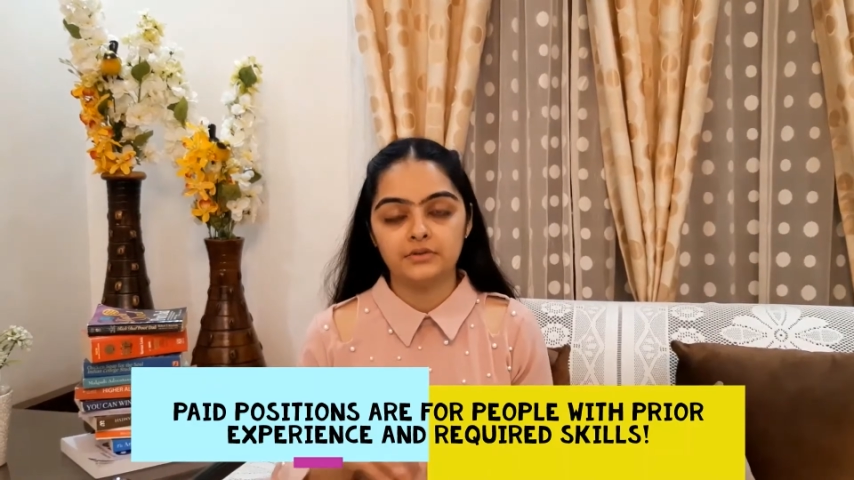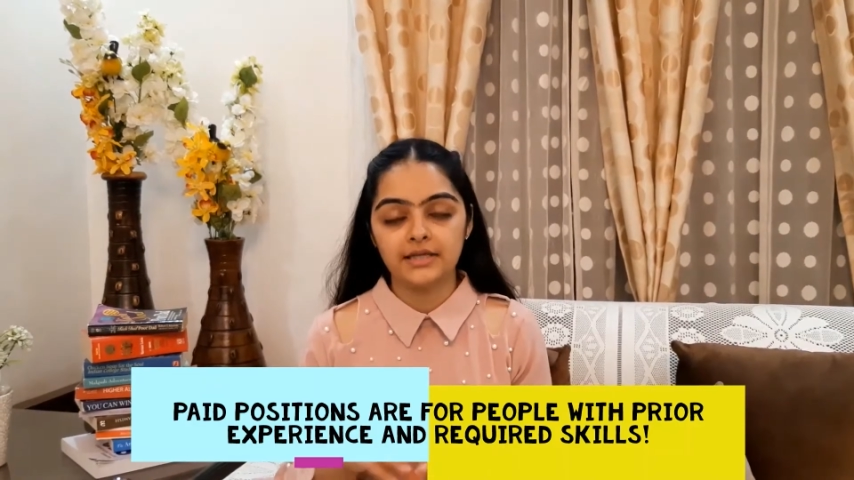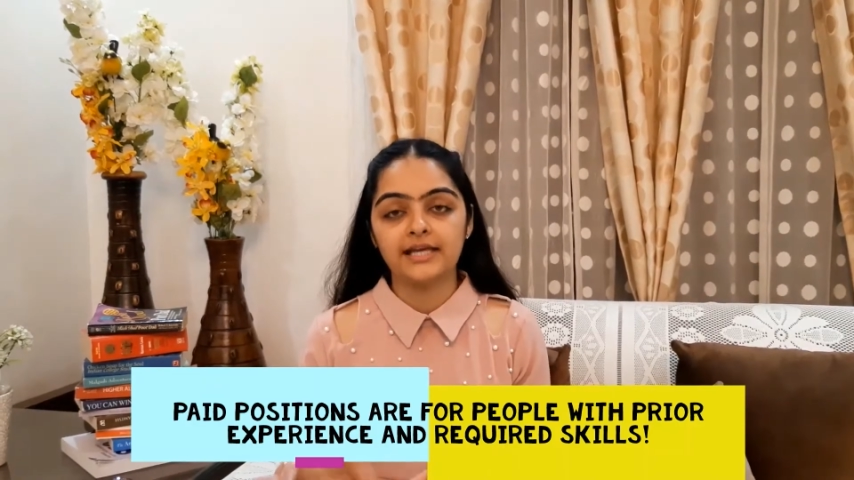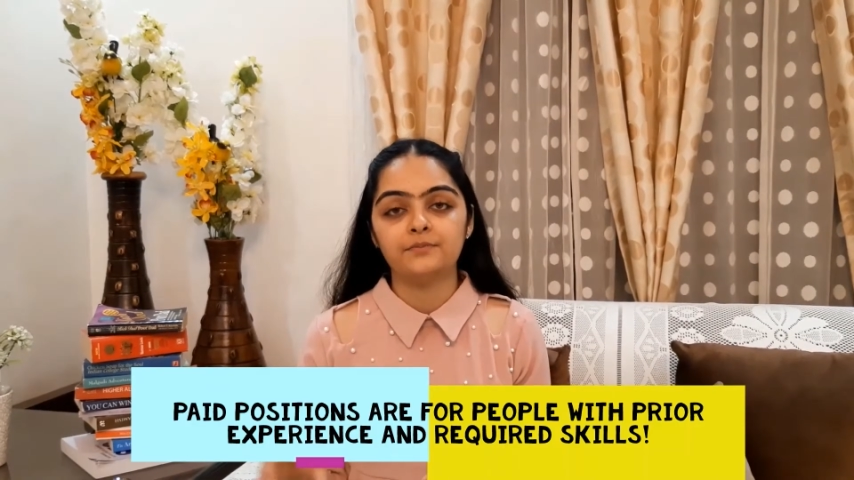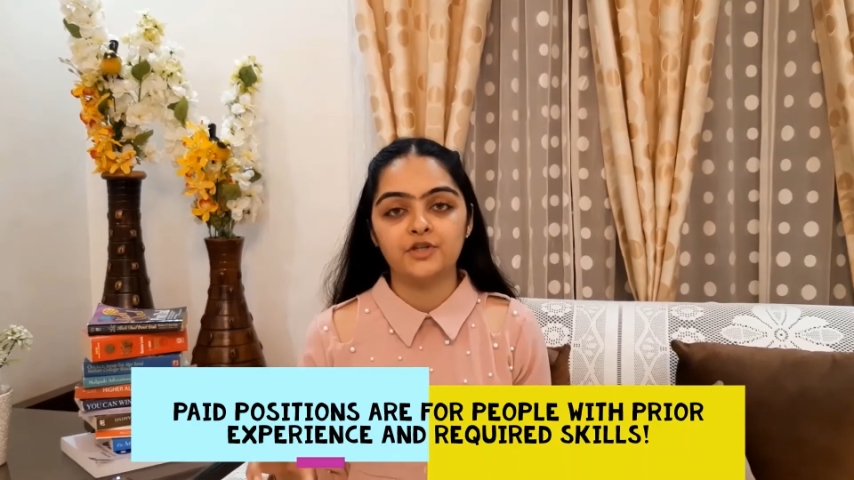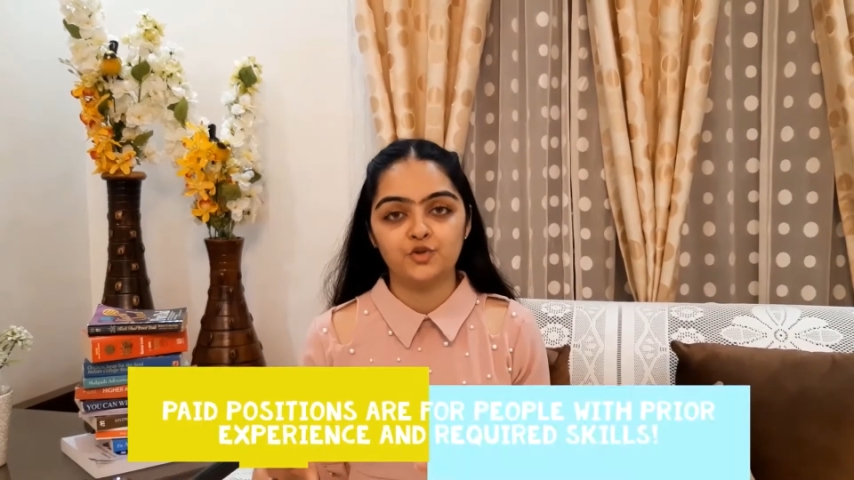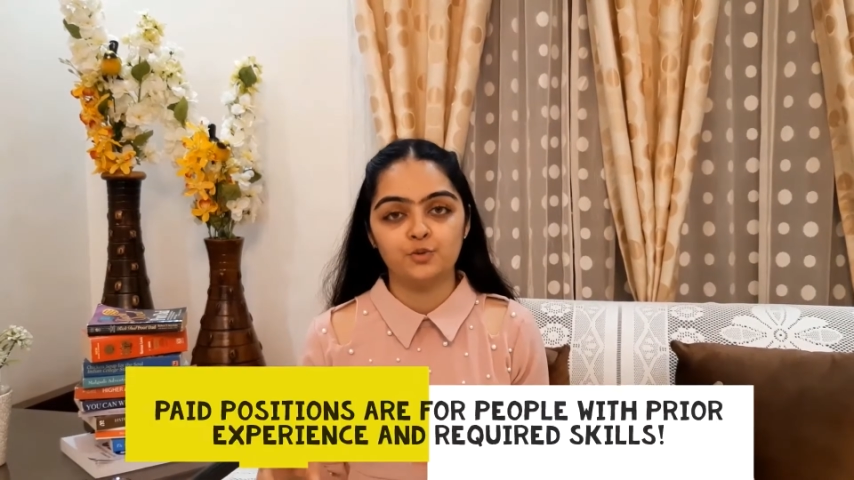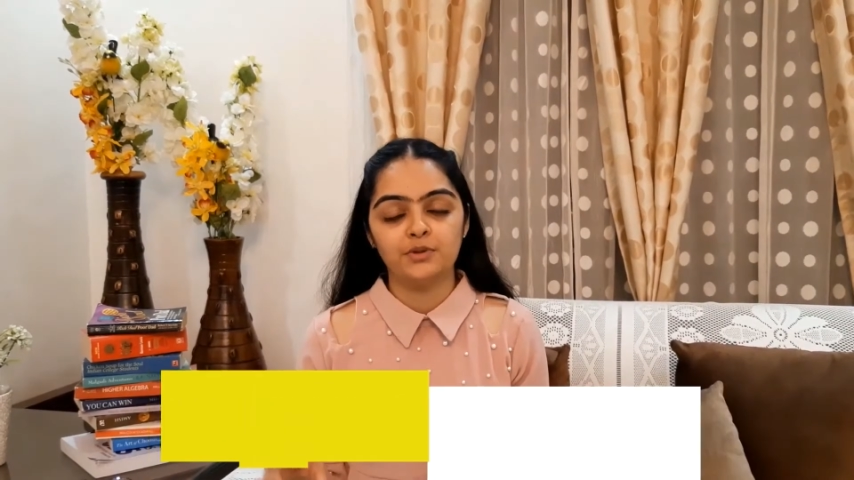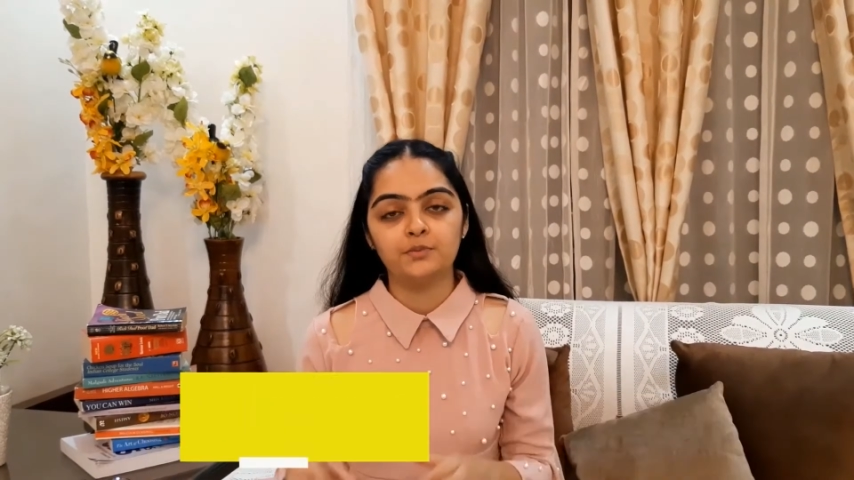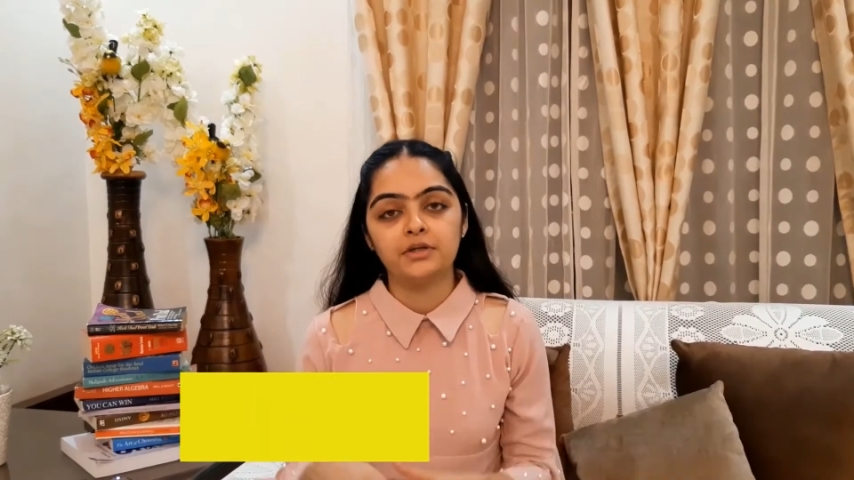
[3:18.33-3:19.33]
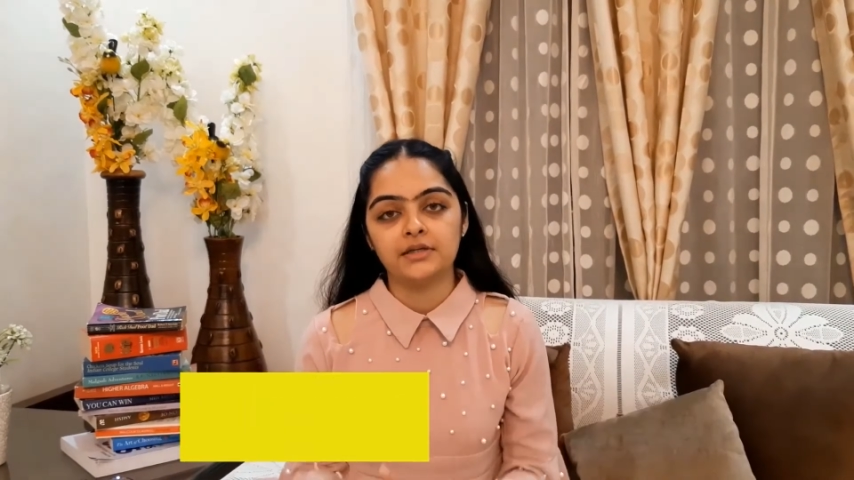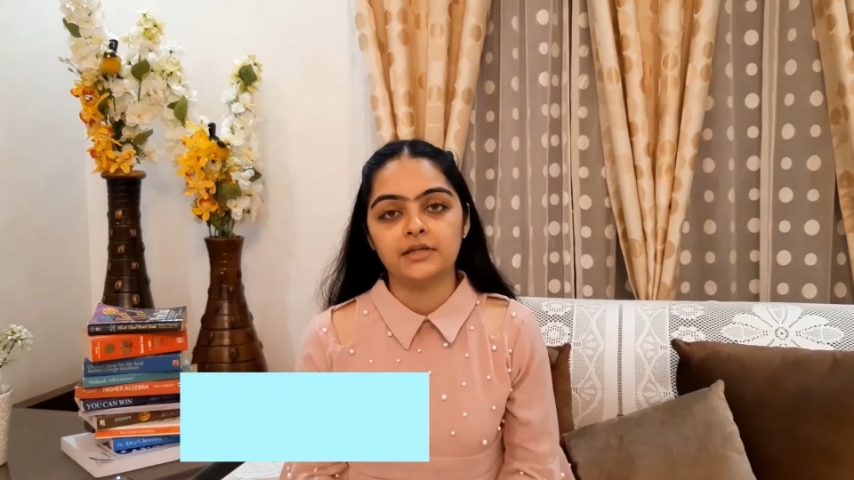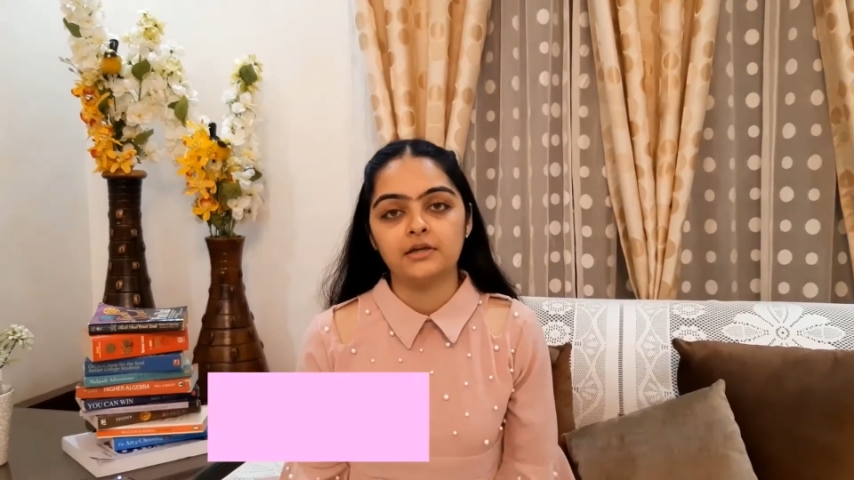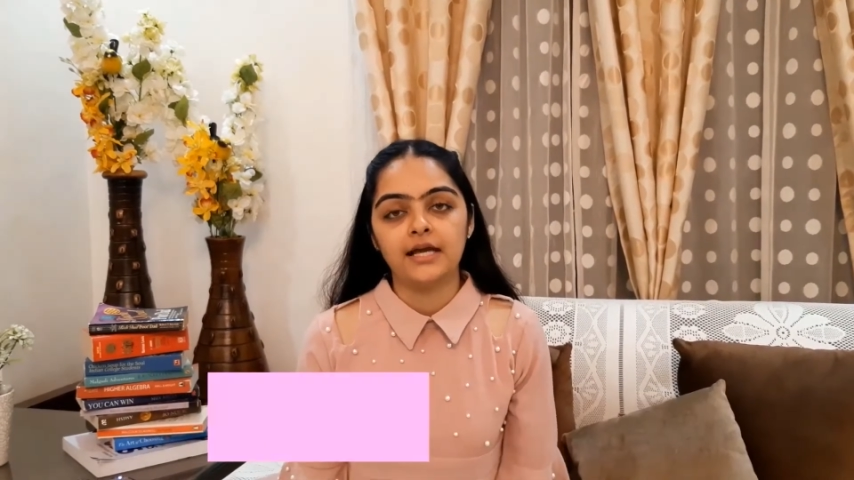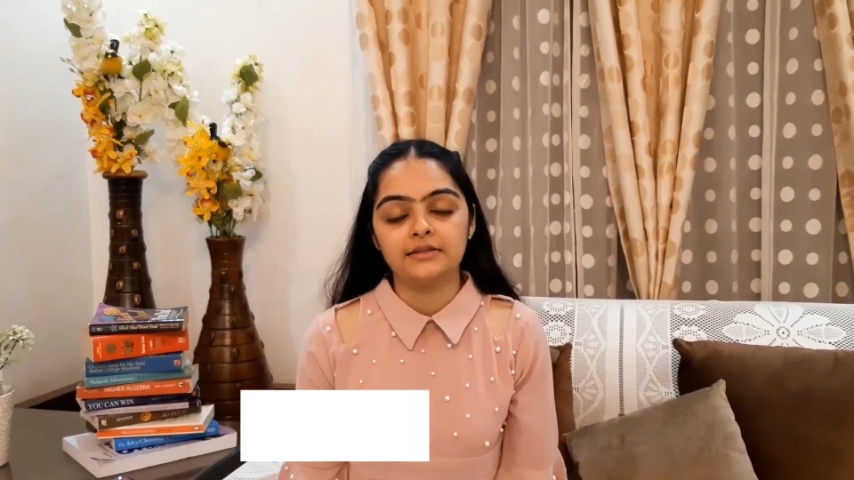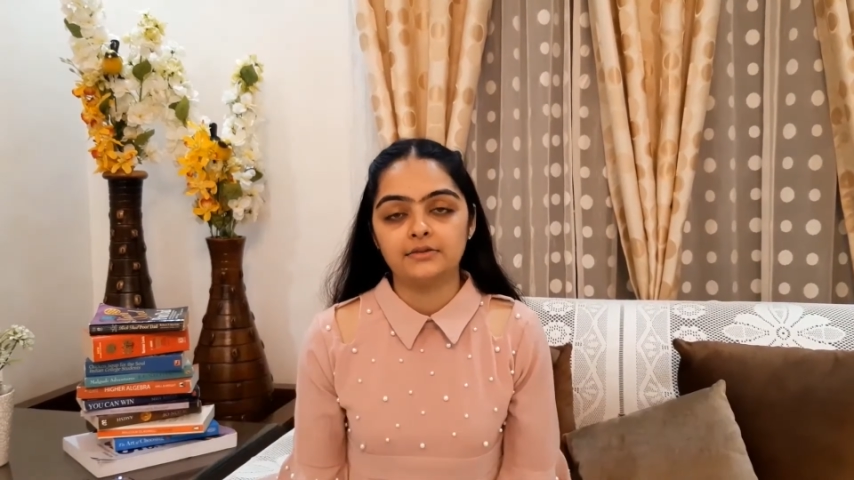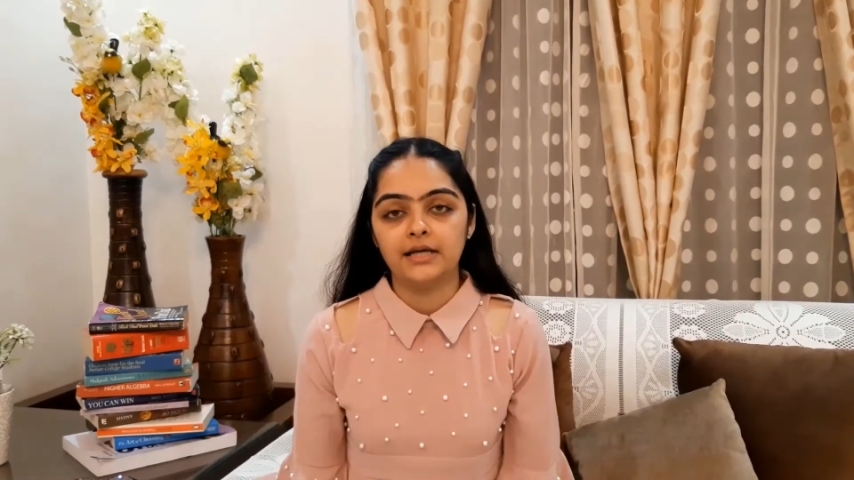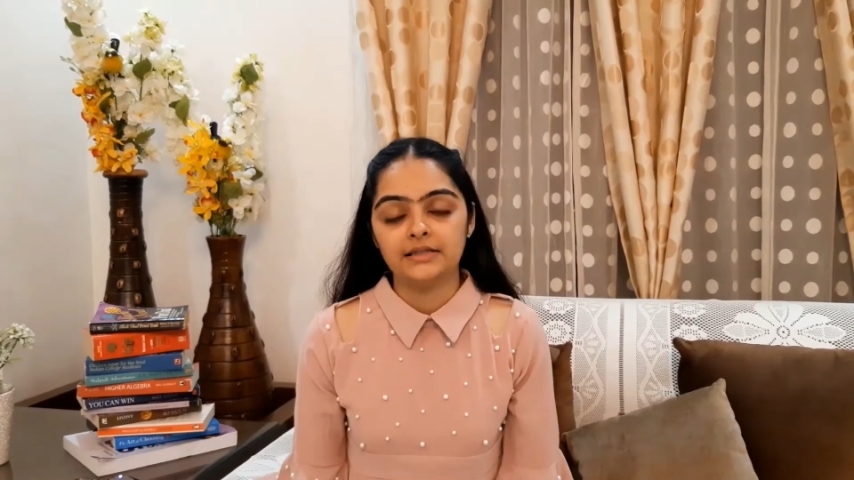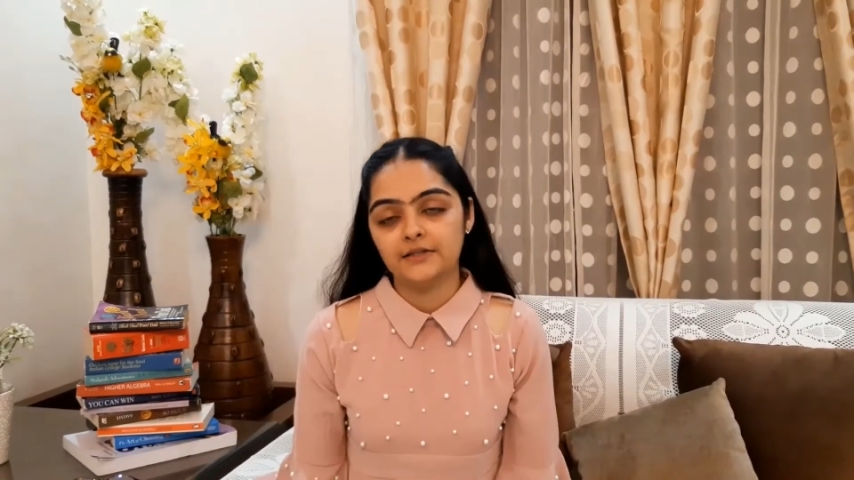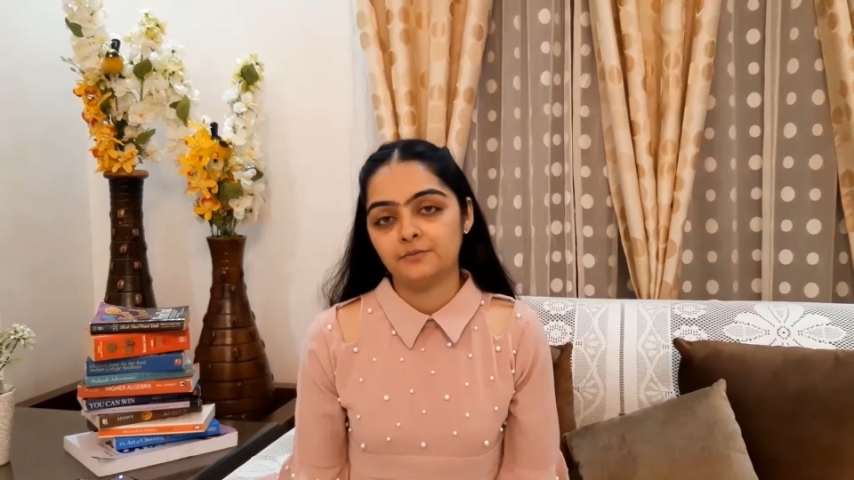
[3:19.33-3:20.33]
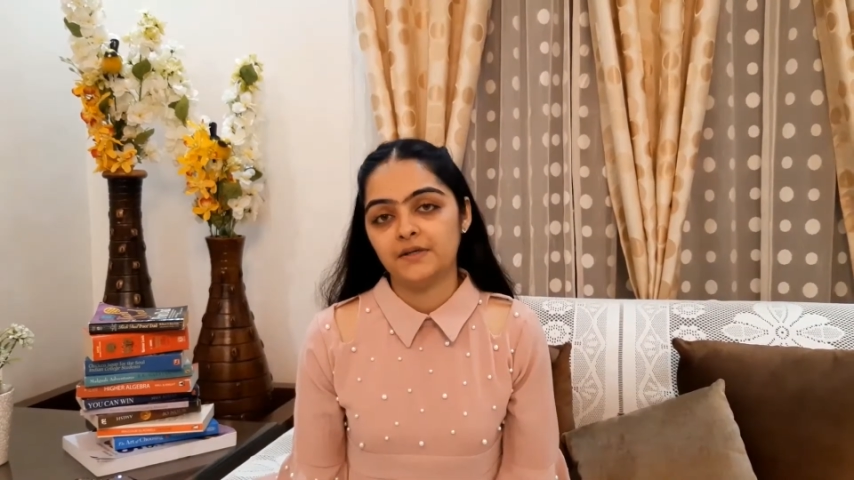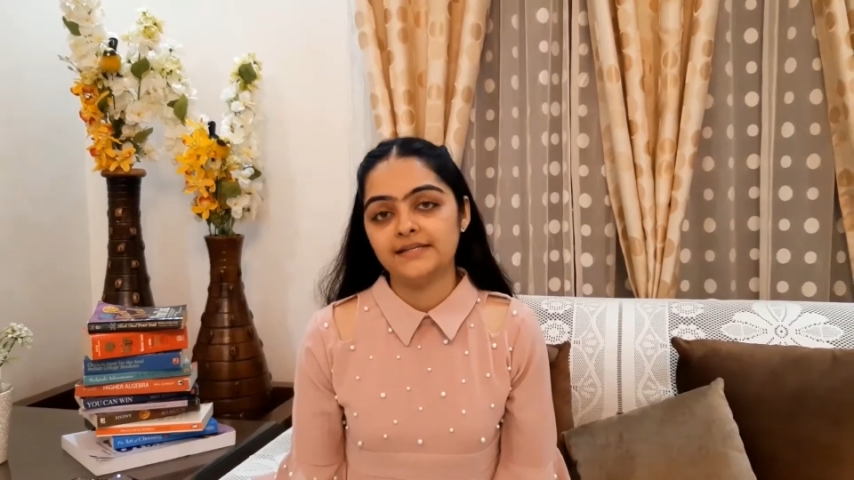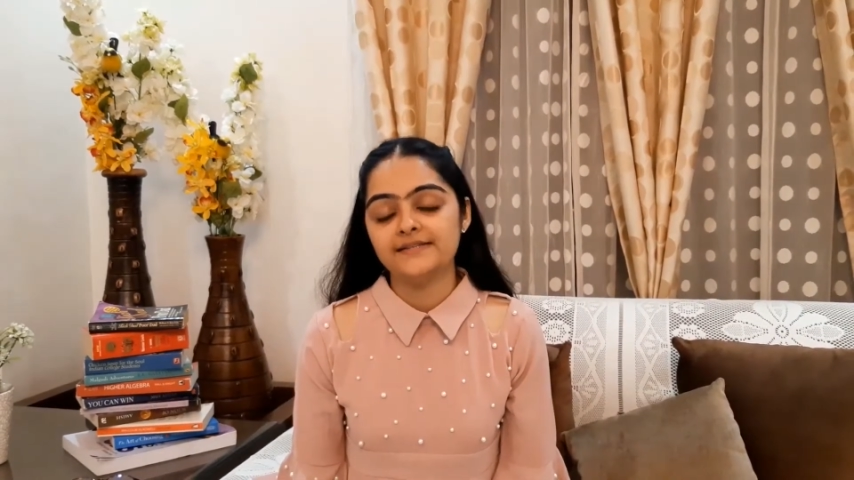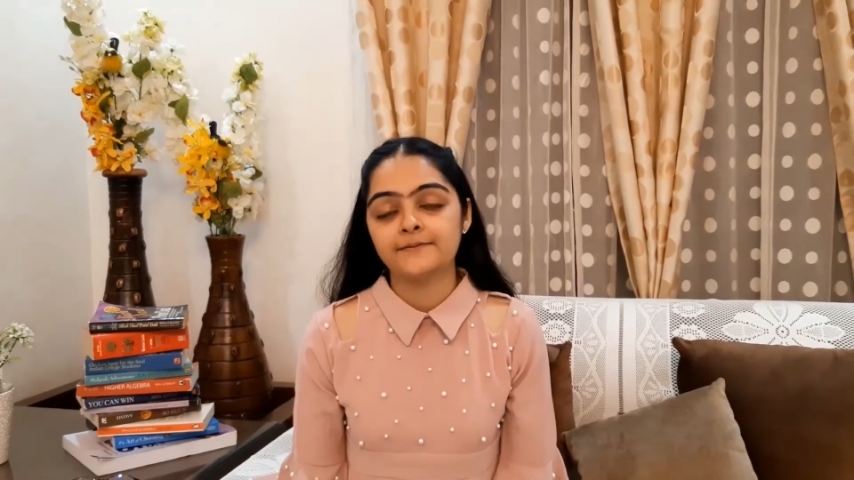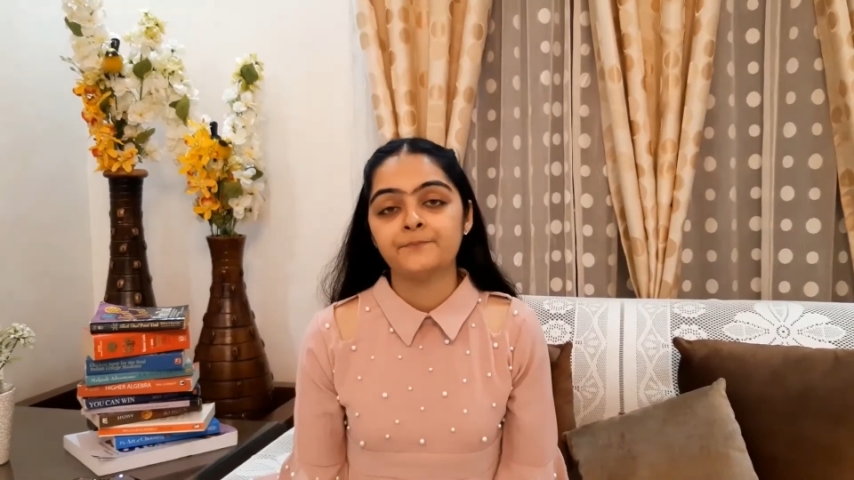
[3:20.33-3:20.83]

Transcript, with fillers: time that you'll be working at, the, at that place.